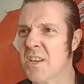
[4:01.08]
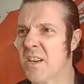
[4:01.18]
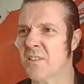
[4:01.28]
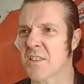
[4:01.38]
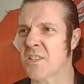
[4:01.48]

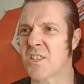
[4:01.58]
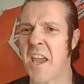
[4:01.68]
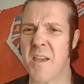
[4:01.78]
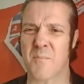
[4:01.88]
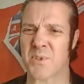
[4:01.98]
the
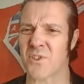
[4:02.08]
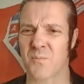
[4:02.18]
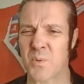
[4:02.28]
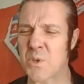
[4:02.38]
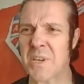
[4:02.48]
steps of
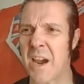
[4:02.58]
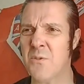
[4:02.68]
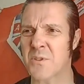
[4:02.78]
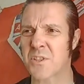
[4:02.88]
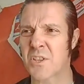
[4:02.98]
Bute
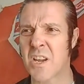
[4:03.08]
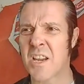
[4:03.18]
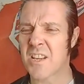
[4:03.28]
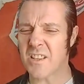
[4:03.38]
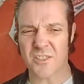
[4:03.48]
House?
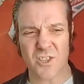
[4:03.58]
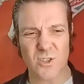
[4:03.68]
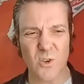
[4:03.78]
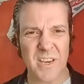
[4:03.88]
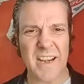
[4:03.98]
Like, she's
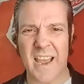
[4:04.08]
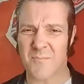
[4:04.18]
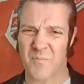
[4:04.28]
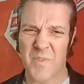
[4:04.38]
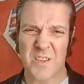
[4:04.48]
looking at
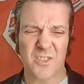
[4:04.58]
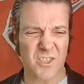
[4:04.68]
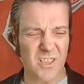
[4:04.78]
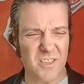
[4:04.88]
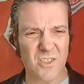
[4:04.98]
him just
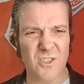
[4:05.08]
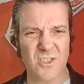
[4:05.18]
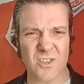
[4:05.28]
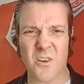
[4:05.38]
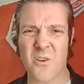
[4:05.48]
like
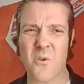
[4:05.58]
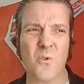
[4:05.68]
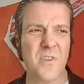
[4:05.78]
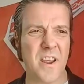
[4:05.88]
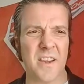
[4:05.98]
so
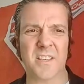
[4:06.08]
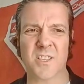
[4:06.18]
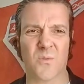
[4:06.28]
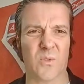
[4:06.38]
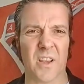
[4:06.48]

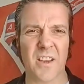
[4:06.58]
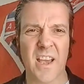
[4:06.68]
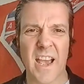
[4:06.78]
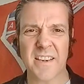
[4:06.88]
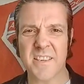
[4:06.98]
negatively,
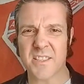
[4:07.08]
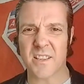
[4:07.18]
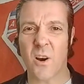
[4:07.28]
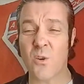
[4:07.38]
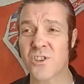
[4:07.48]
and he's like
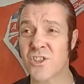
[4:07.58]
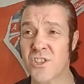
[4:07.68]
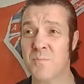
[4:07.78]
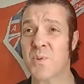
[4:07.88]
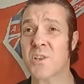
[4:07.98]
all
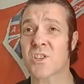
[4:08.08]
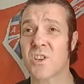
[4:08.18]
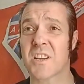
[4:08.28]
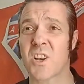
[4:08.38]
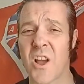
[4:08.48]
sheepishly
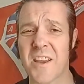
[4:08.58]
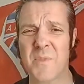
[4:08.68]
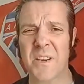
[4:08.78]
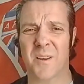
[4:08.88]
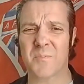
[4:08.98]
climbing
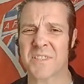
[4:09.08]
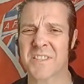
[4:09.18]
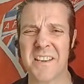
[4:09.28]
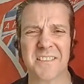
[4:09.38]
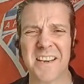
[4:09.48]
up the
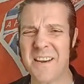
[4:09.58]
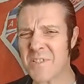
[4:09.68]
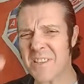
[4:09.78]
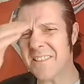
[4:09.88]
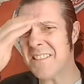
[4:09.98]
stairs. And I'm just
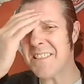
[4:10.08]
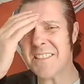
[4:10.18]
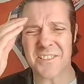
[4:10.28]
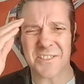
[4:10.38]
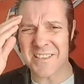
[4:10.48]
like, this is
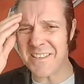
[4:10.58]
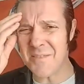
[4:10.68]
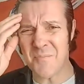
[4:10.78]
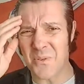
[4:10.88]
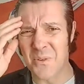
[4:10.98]
just
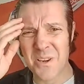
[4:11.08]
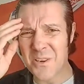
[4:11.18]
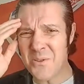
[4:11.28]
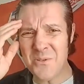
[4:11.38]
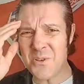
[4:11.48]
terrible.
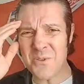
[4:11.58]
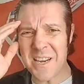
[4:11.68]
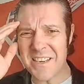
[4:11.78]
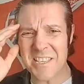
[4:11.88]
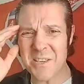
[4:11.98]
Whose
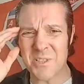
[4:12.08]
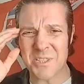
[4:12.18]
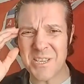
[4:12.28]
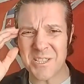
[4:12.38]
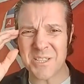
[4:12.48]
idea was
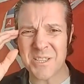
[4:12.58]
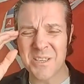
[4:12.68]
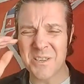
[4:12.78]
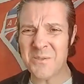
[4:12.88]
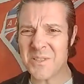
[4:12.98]
this?
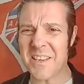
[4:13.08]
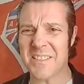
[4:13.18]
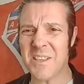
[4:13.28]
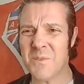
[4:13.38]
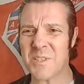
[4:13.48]
Whose
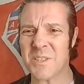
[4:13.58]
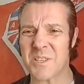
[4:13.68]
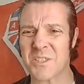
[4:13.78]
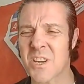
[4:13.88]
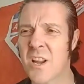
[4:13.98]
idea was
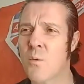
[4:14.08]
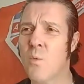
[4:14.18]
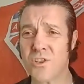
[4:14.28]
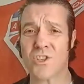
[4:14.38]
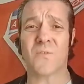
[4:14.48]
this? What
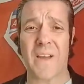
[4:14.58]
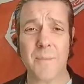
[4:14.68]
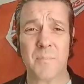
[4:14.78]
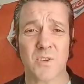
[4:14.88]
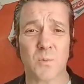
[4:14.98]
should have
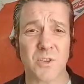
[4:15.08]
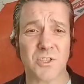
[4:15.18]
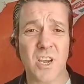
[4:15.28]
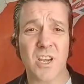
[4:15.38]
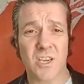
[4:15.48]
happened was
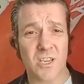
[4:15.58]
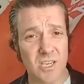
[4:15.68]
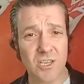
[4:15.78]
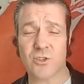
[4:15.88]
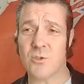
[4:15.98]
he
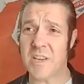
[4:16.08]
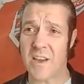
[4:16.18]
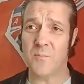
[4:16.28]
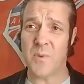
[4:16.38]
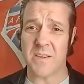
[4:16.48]
should have
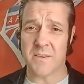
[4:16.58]
been